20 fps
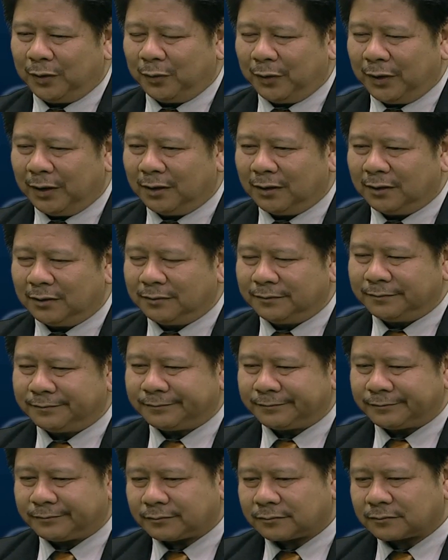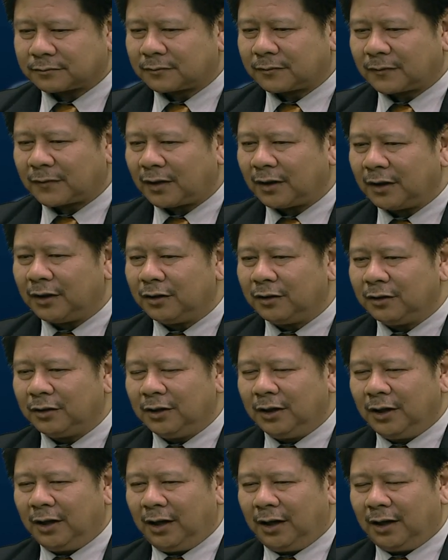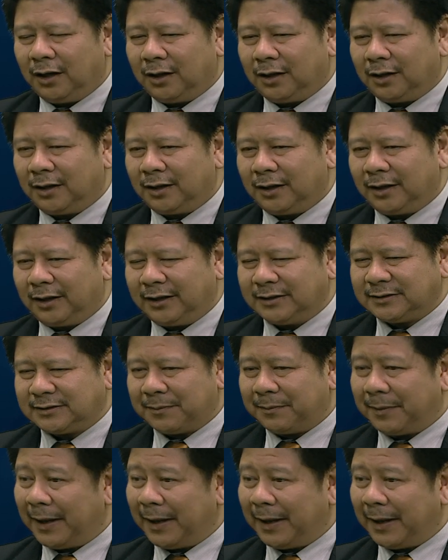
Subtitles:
we will, it's